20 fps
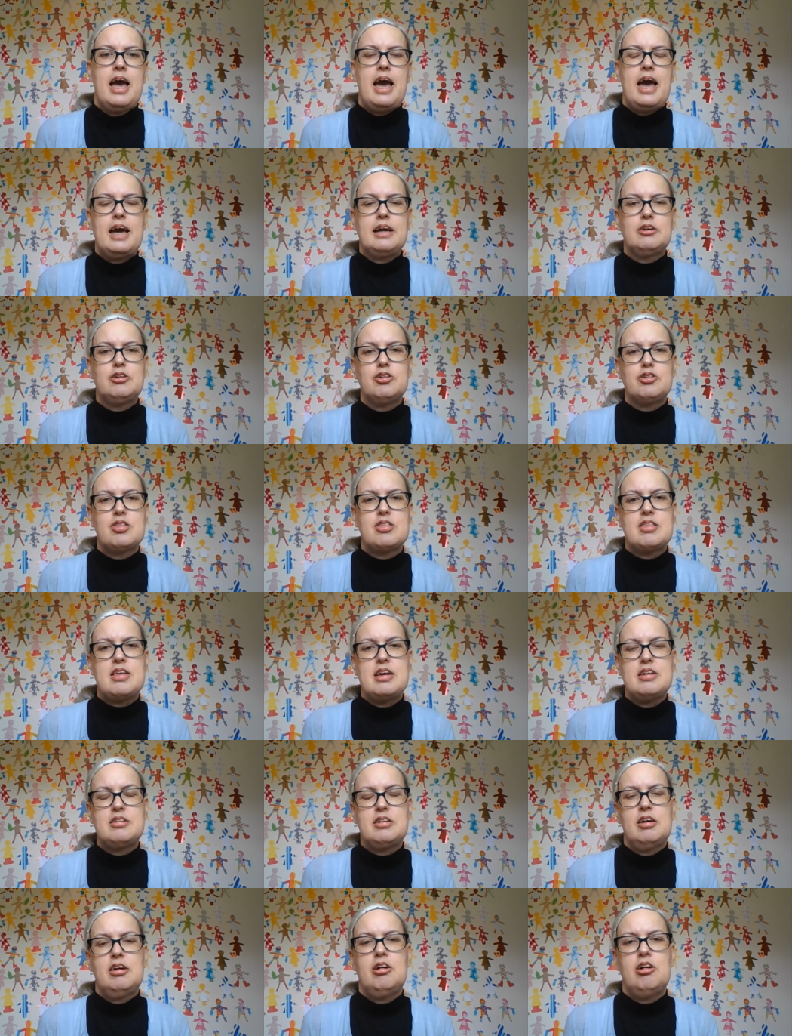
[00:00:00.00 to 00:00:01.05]
And God
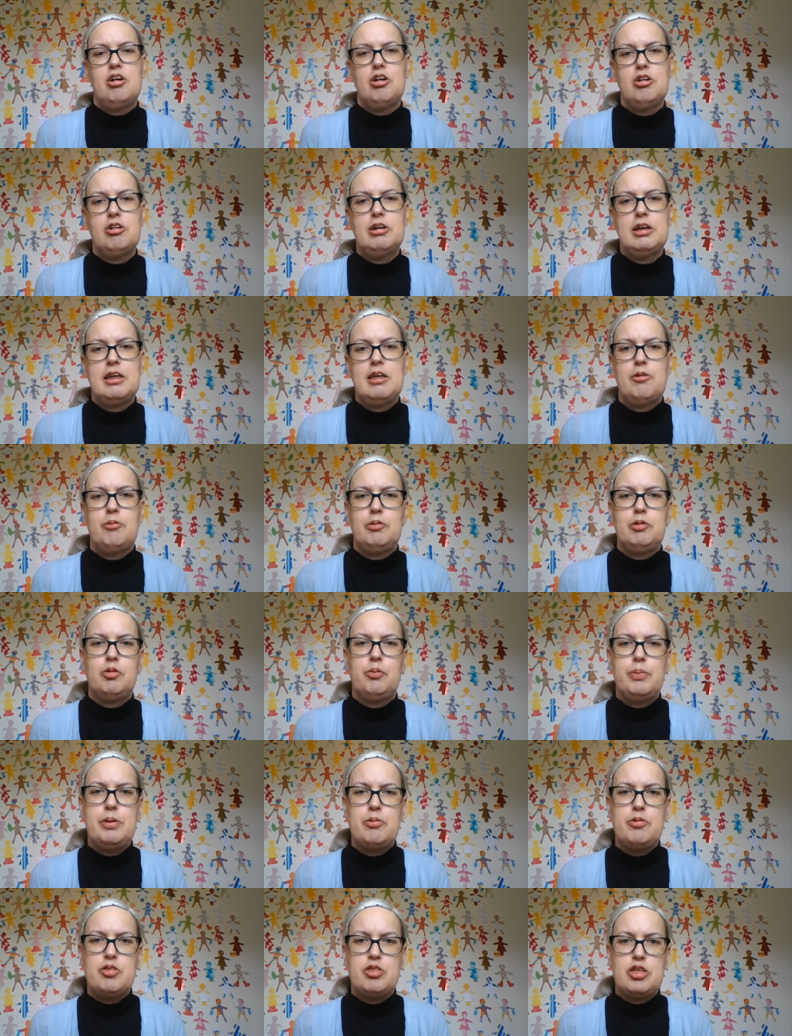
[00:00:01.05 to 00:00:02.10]
said, I will
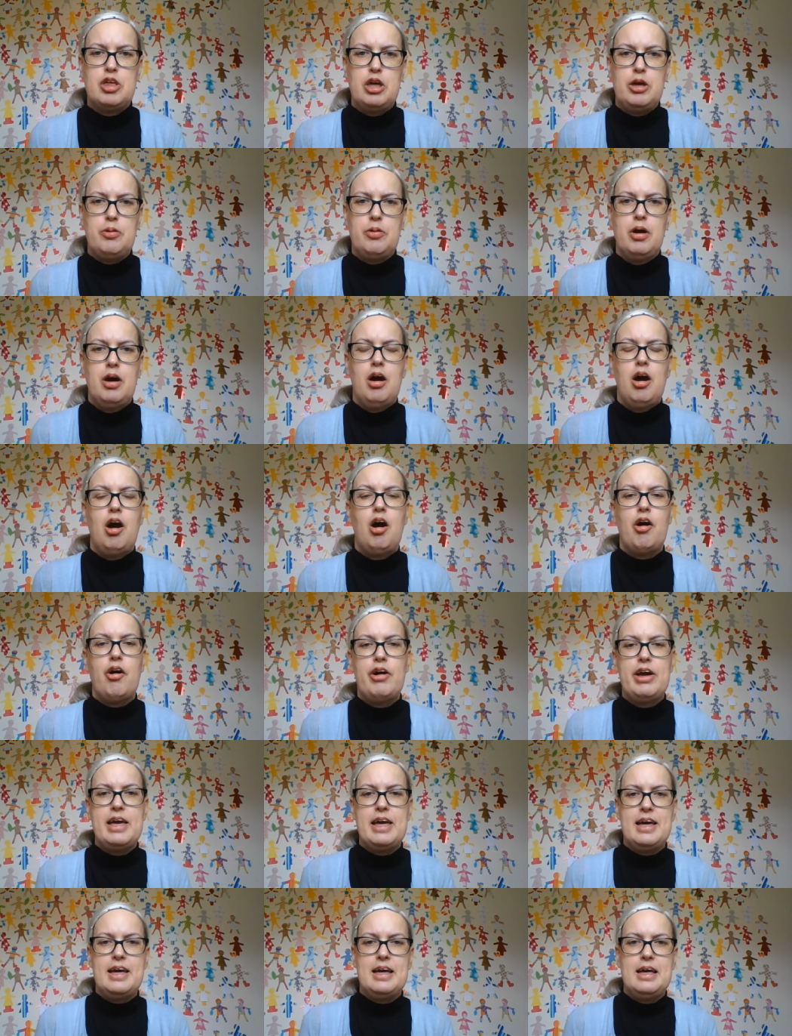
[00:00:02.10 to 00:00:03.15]
be with you.
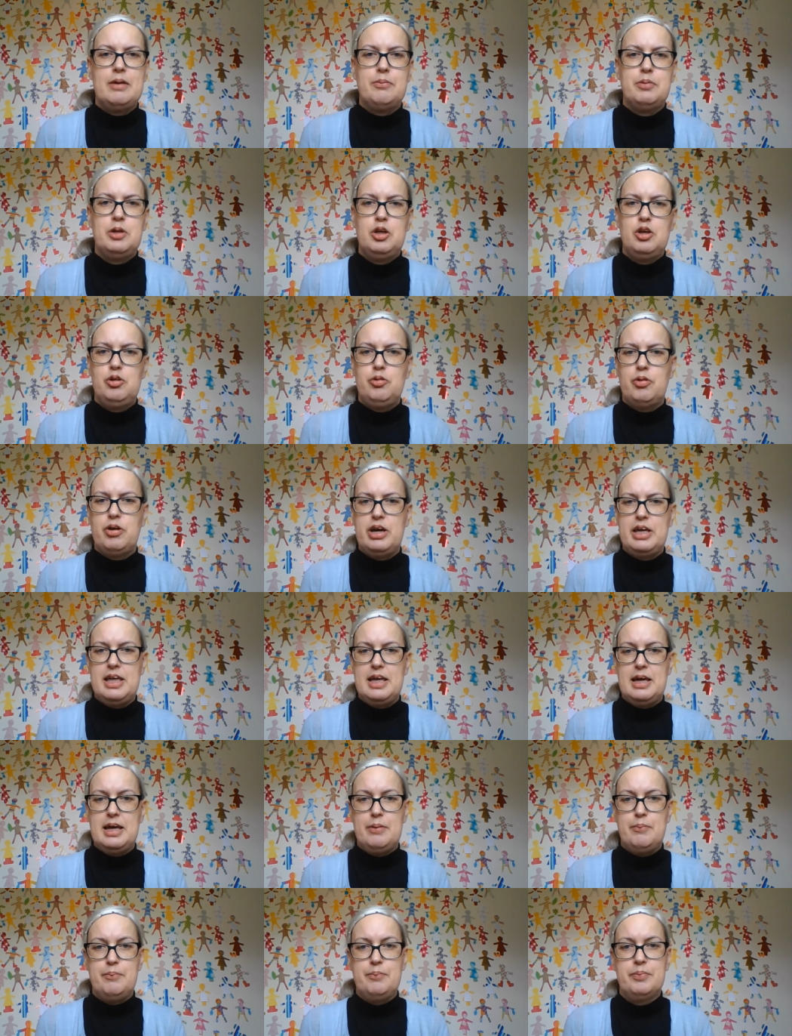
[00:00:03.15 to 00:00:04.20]
I am who I
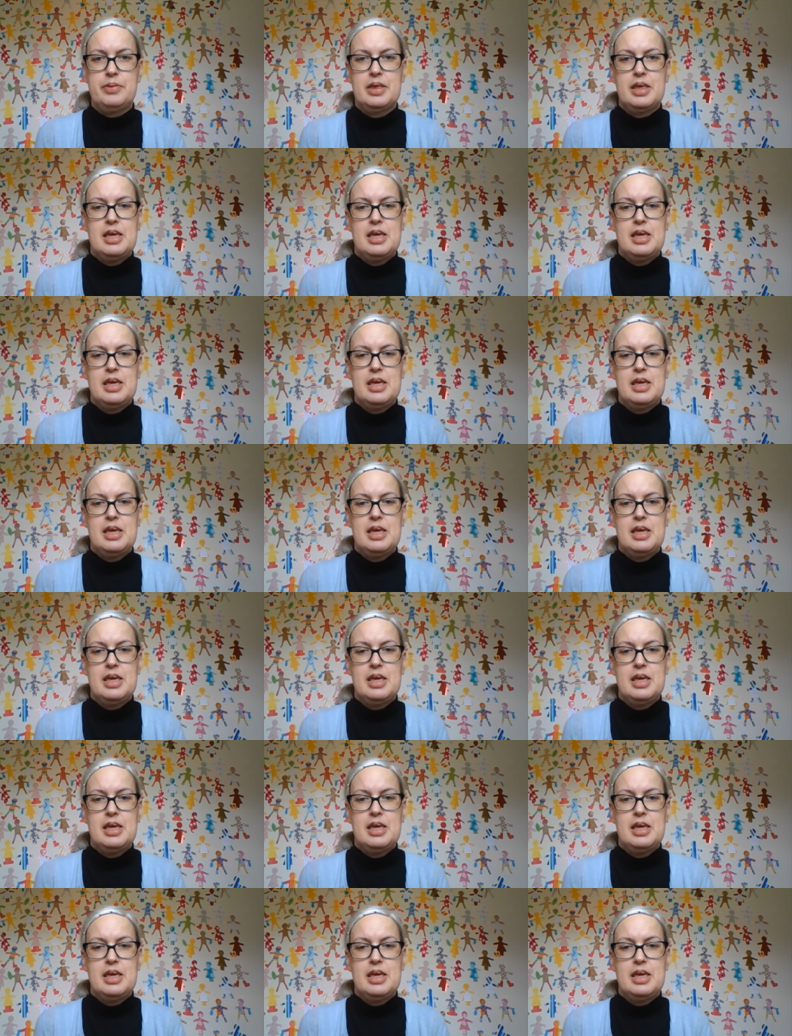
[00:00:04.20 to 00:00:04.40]
am.